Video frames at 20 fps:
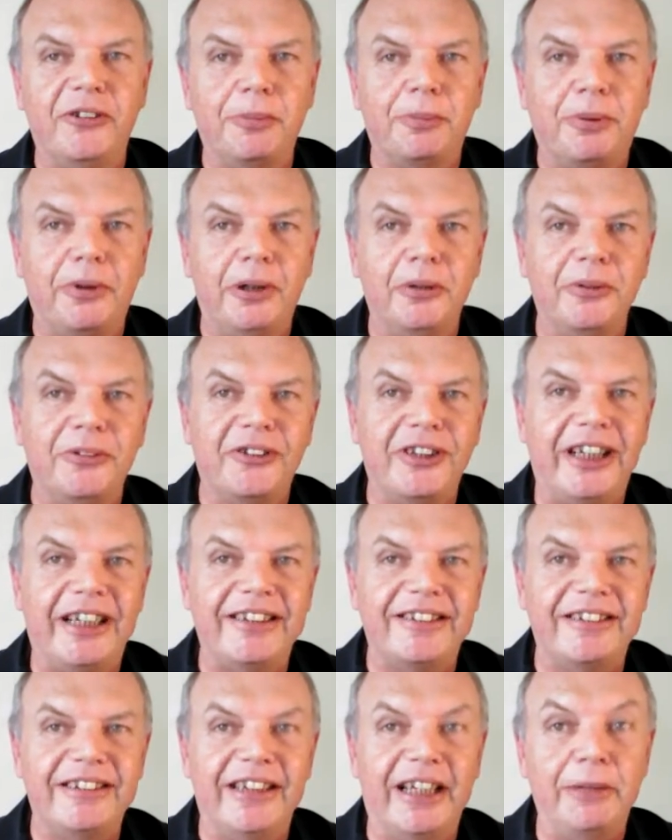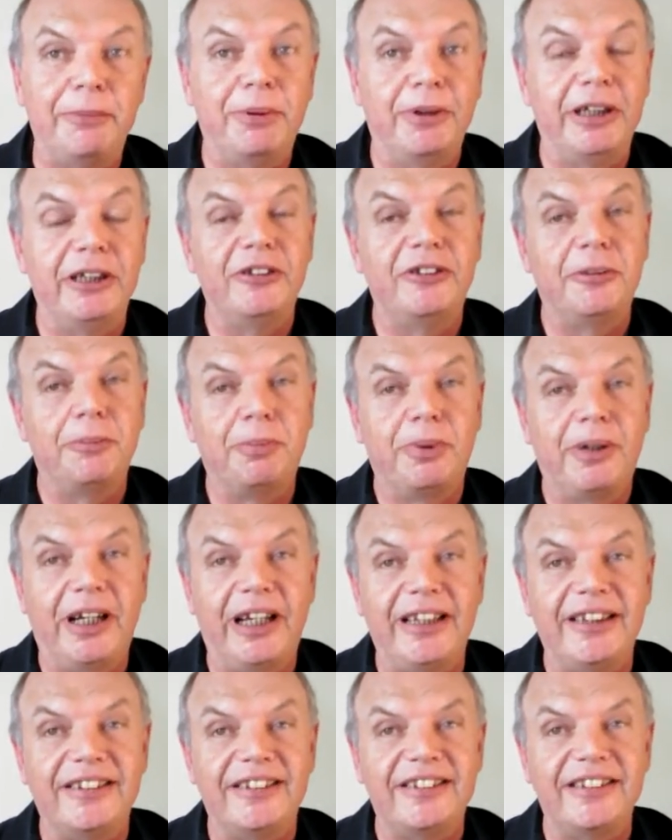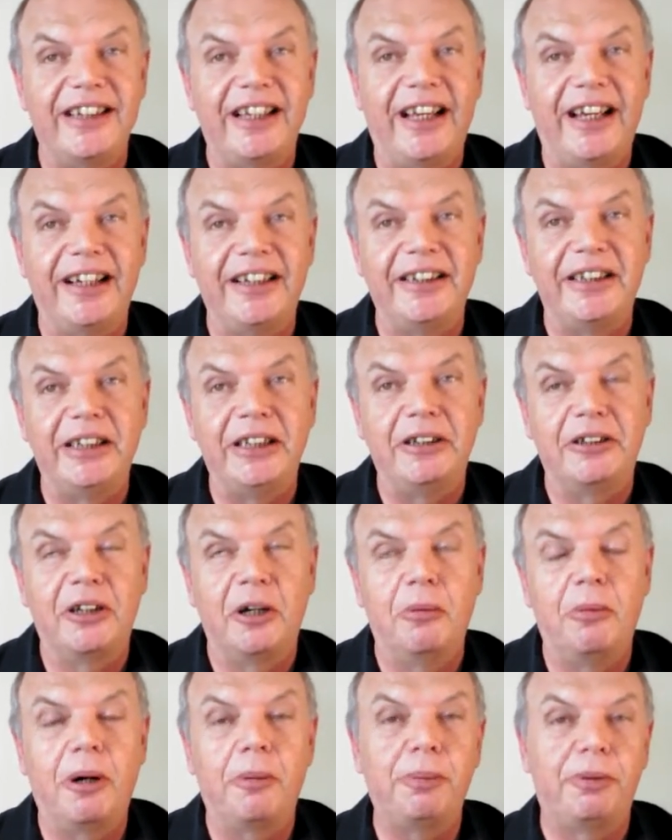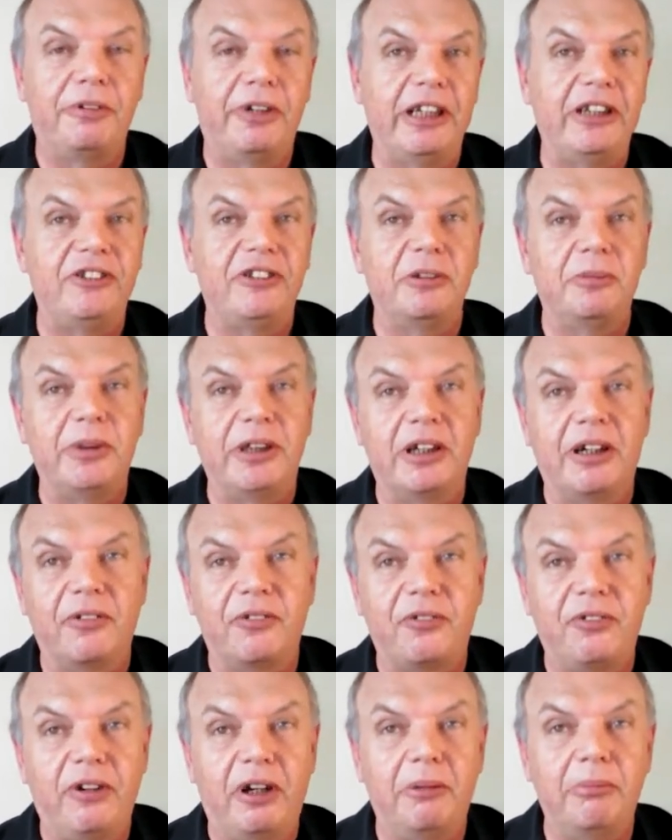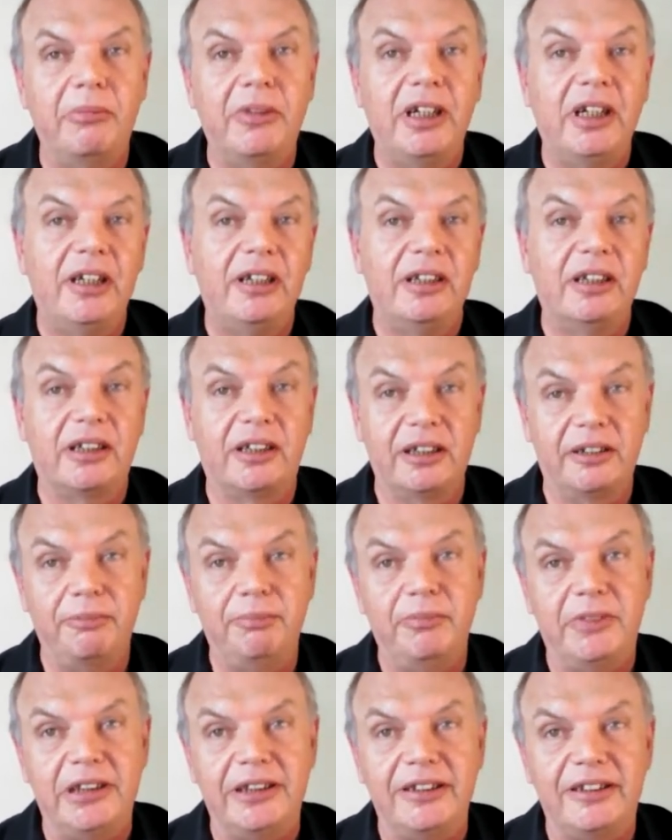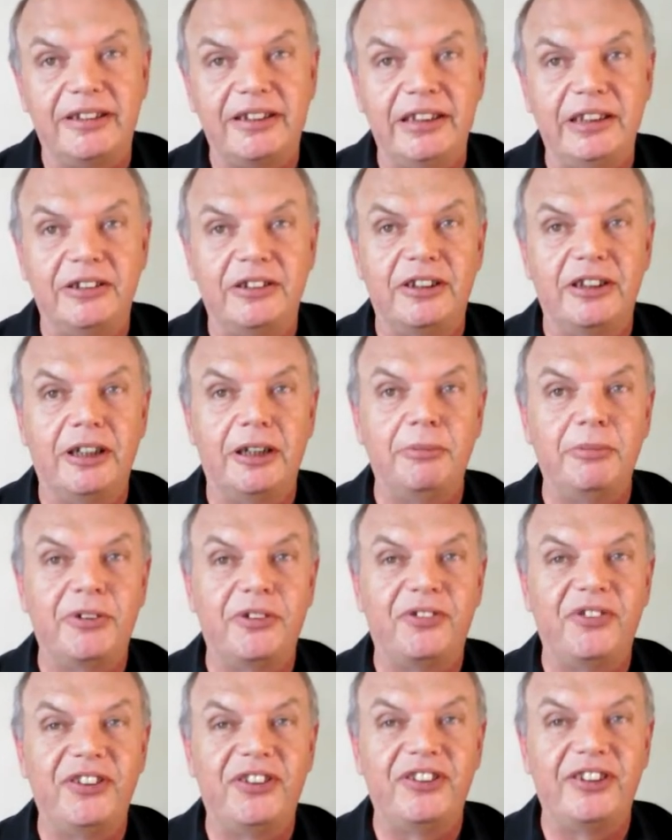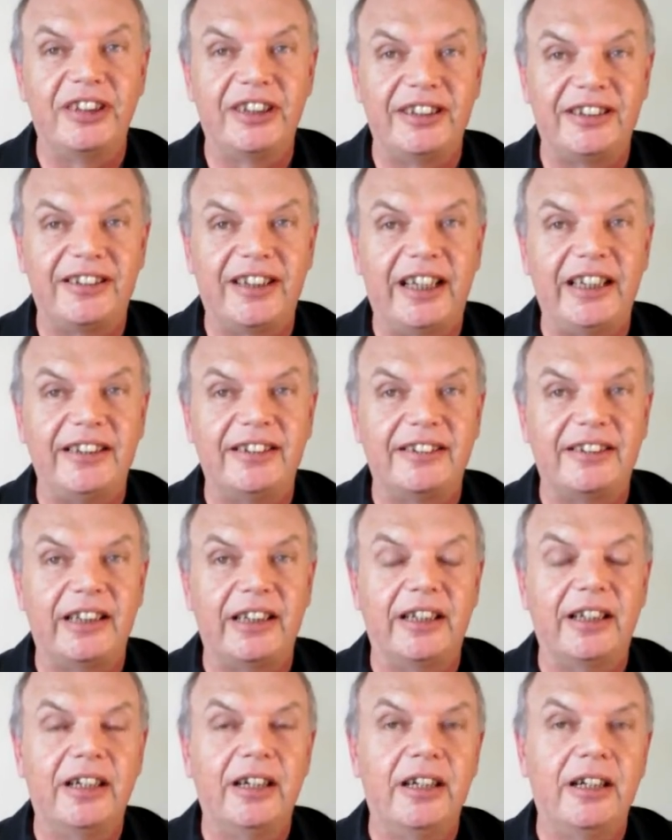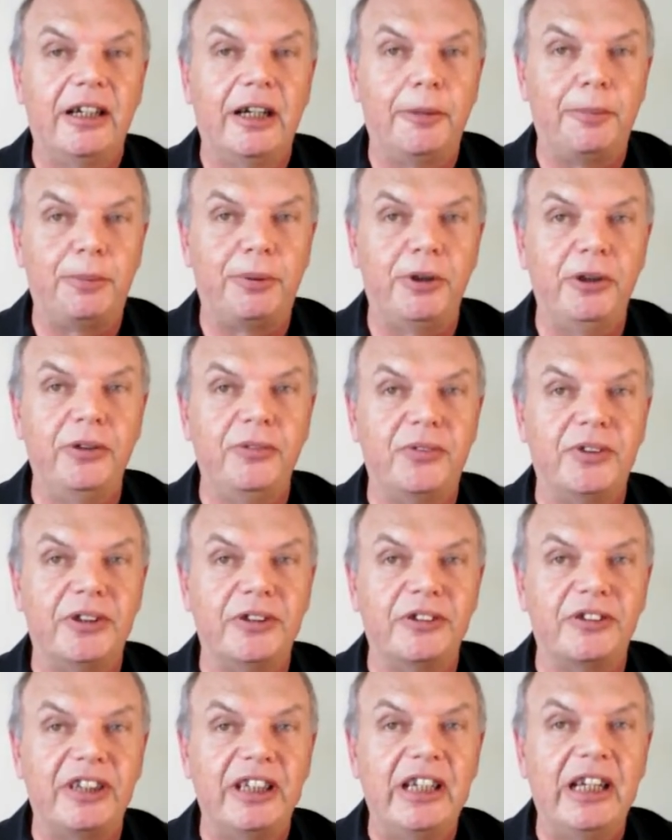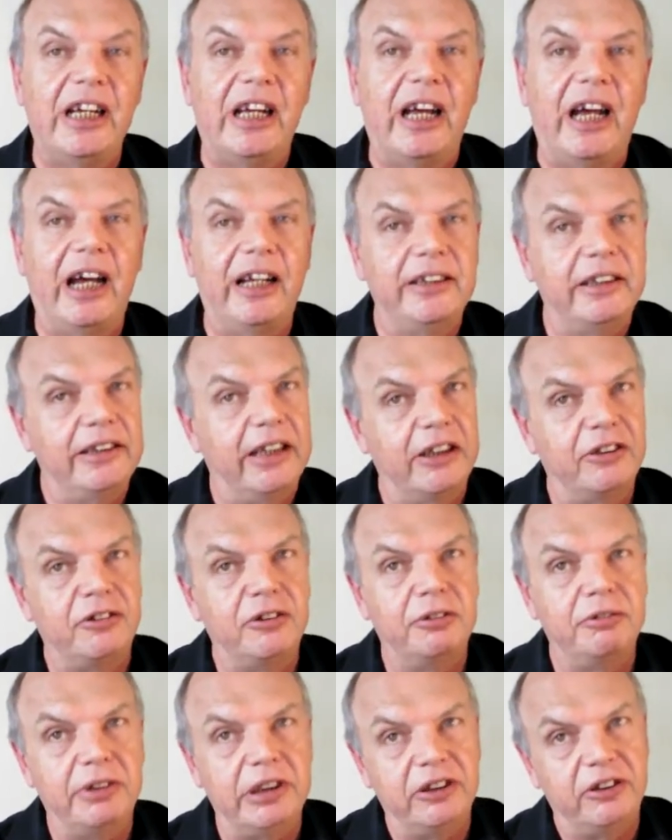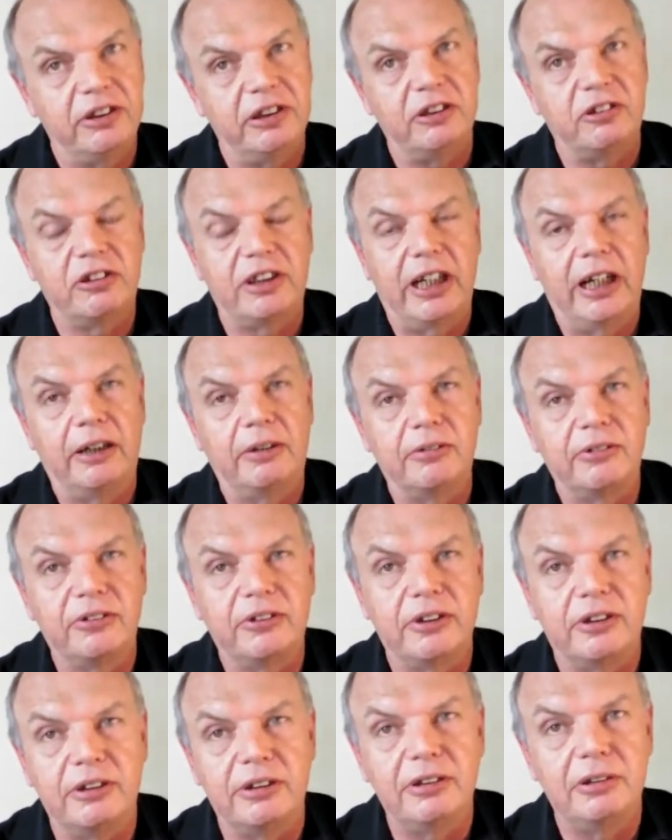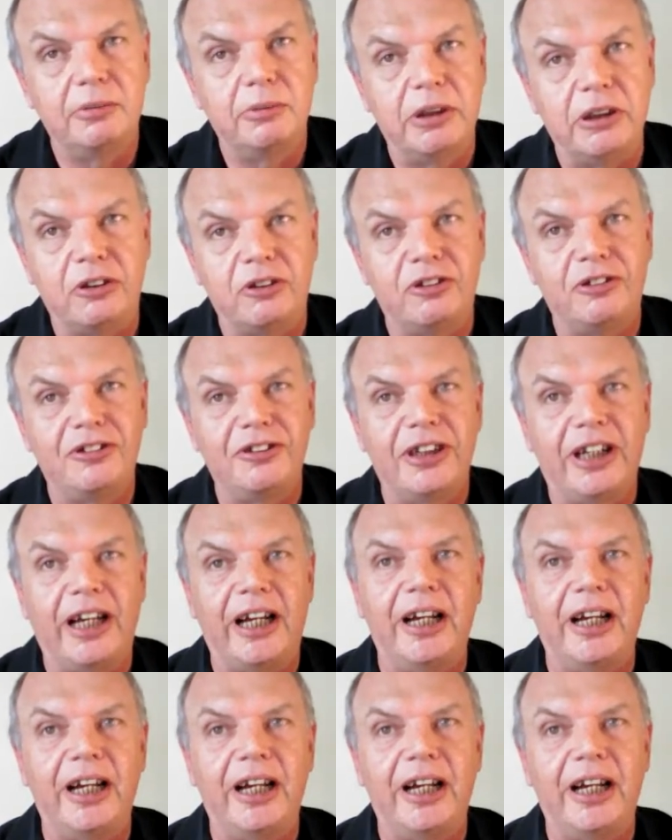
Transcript: the process and they put it into place, and the cooperation we got from the government in terms of facilitating approvals, and the National Research Council, which